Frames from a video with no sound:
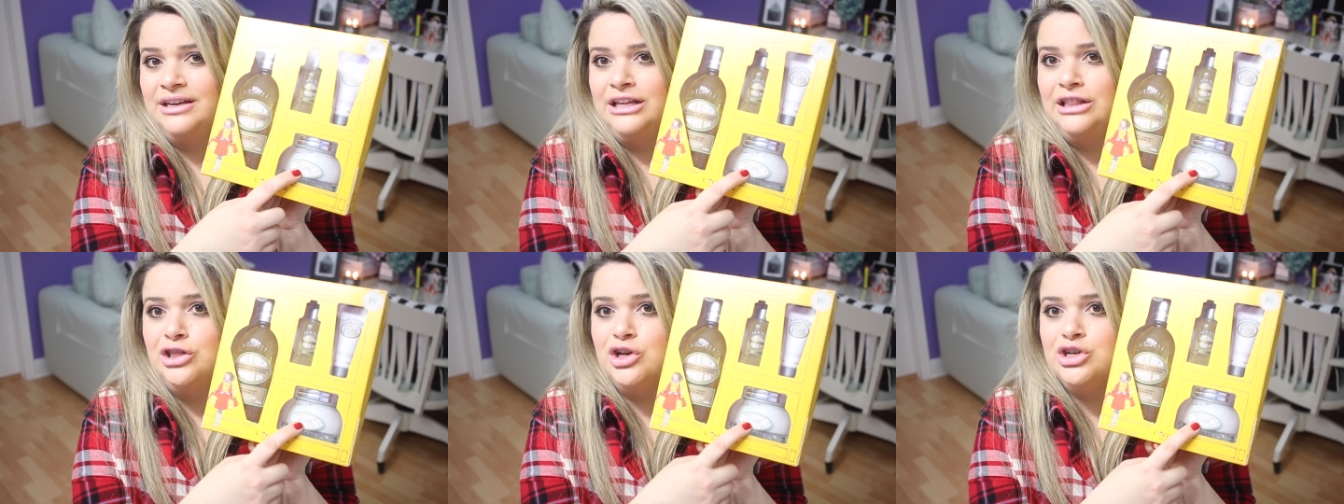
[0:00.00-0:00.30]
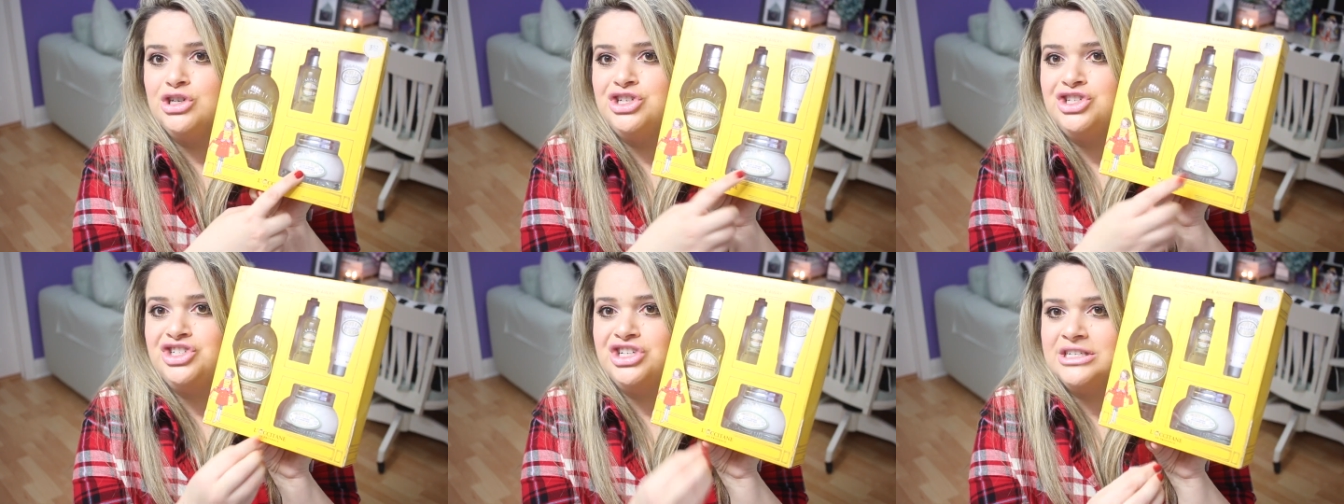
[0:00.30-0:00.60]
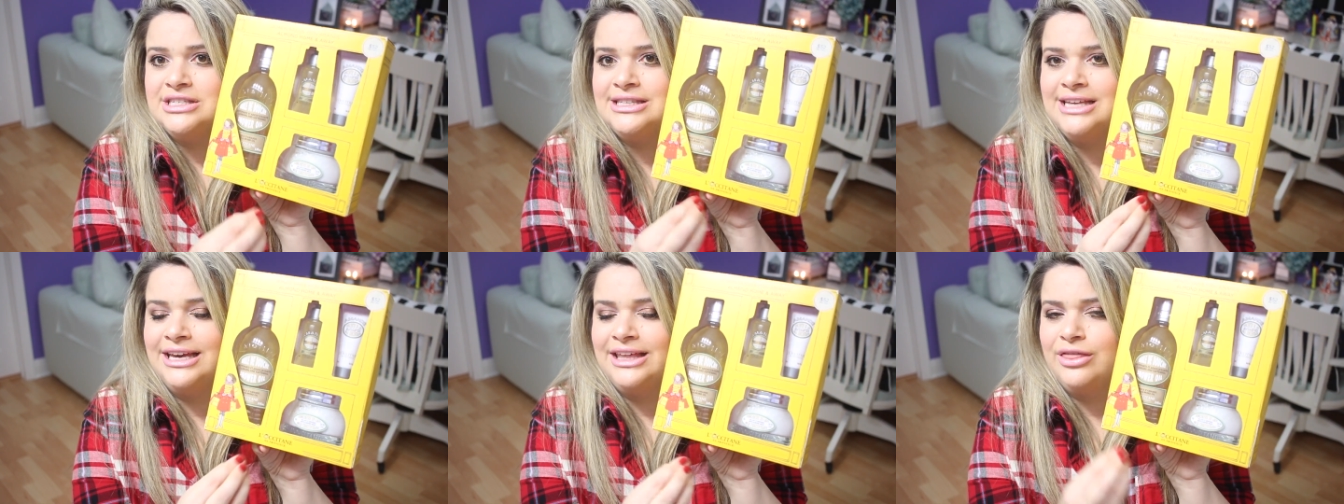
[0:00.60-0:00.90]
it looks
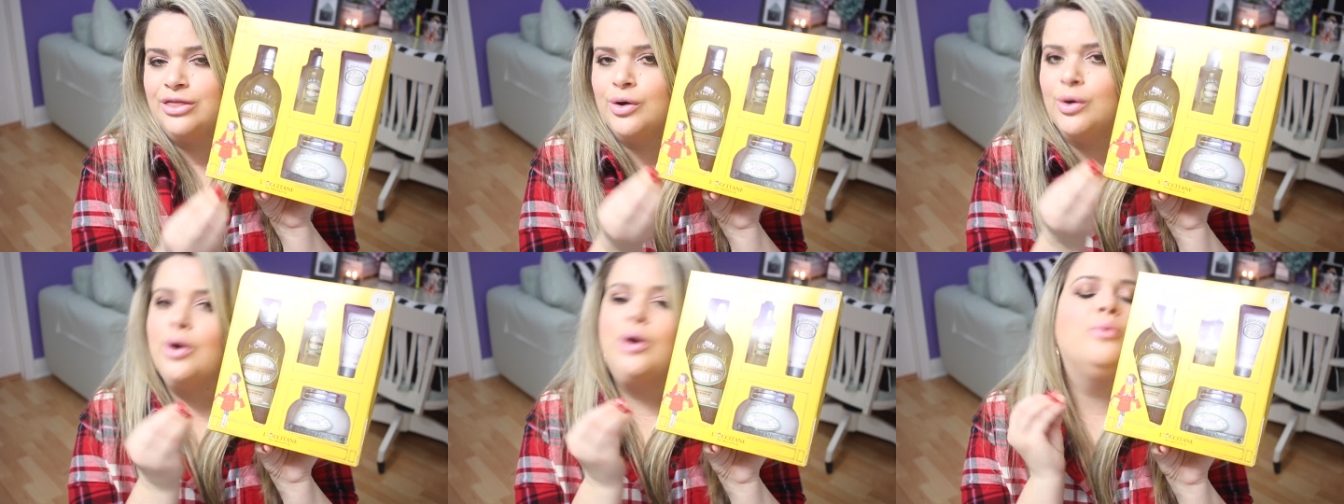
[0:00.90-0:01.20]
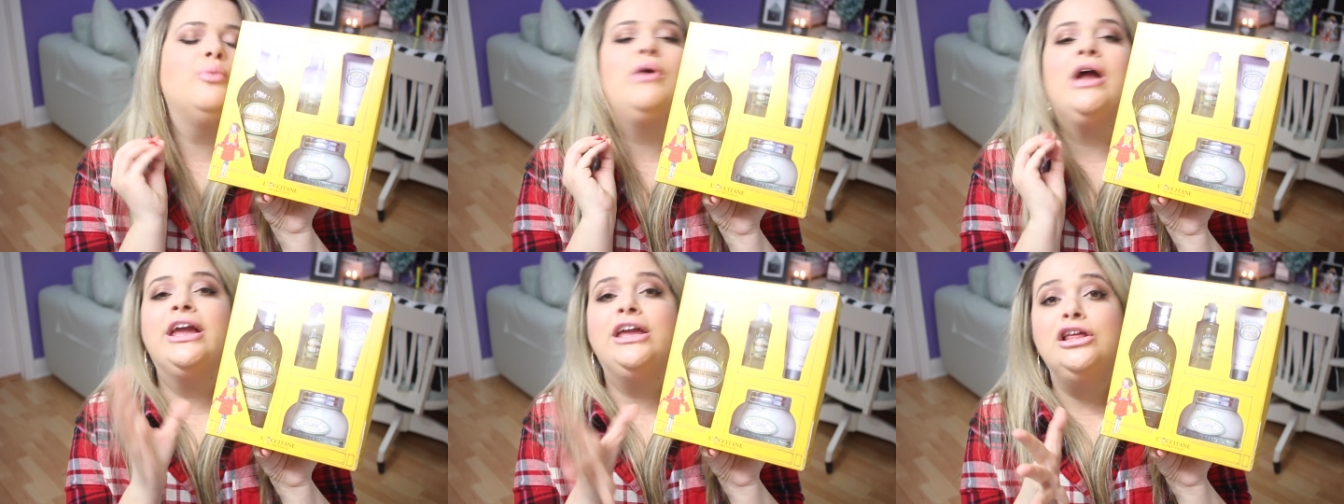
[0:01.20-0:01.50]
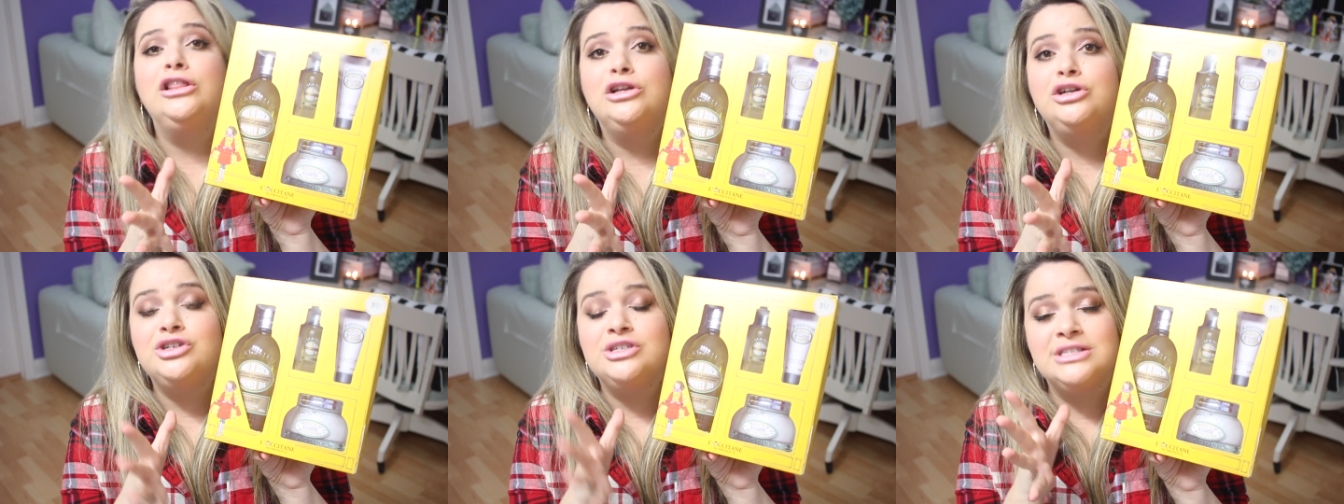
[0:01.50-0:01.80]
just like the
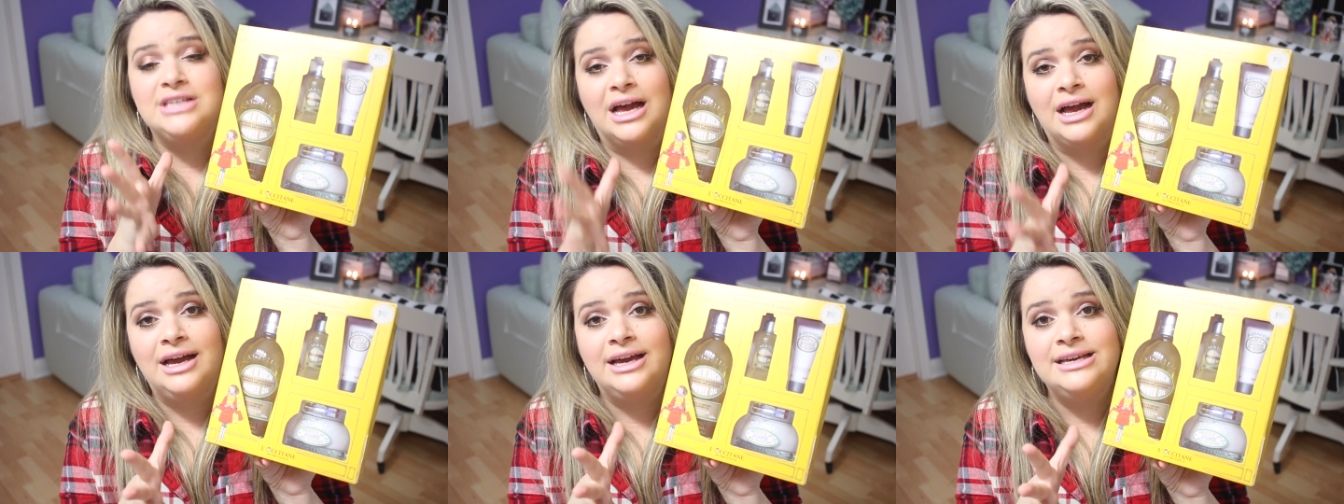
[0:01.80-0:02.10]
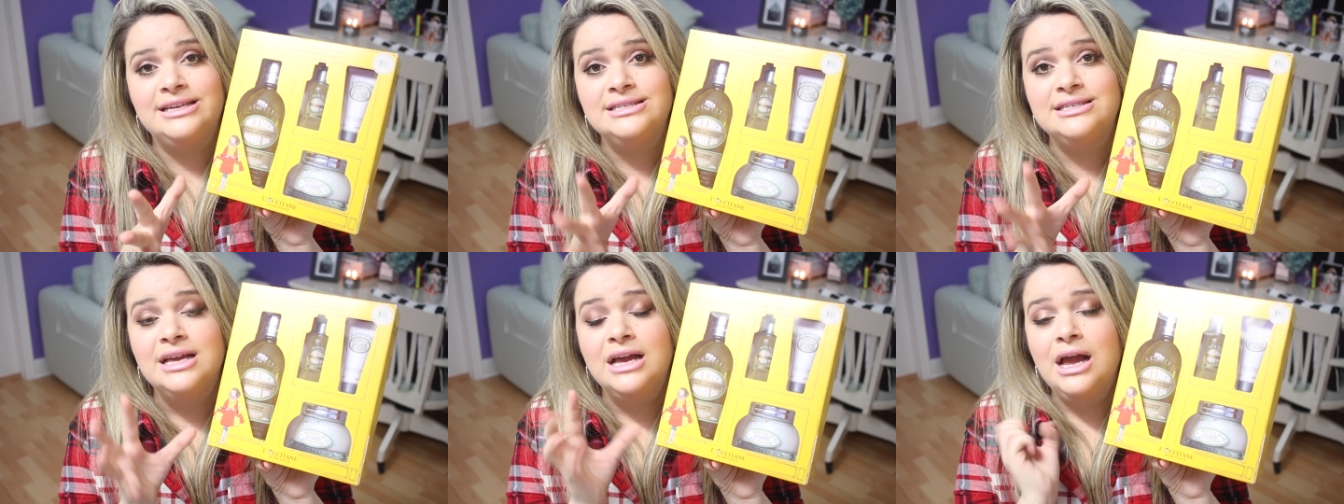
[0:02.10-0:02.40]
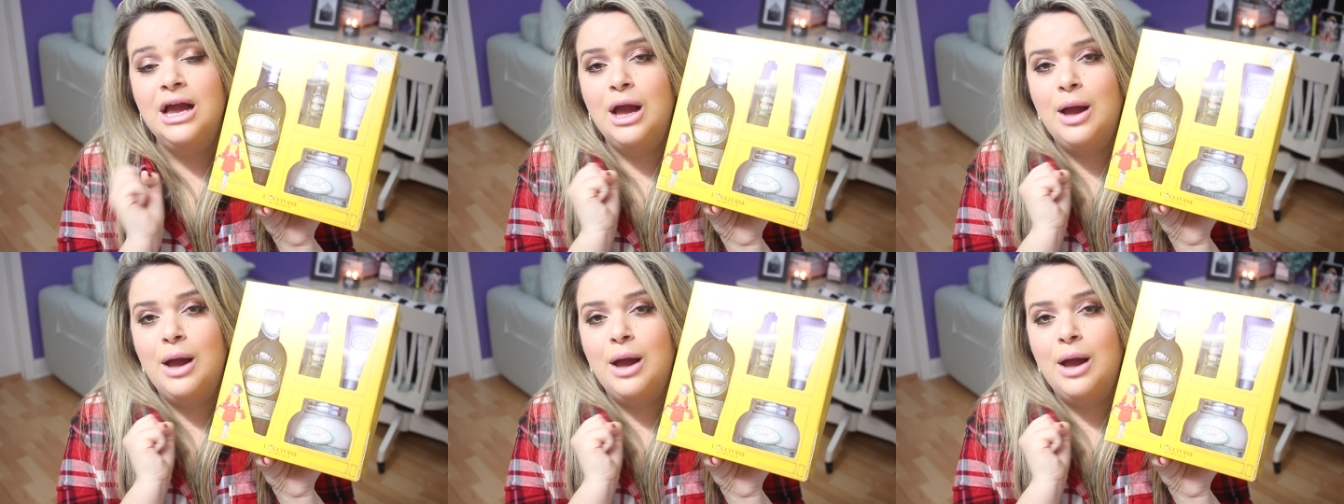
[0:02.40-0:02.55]
regular size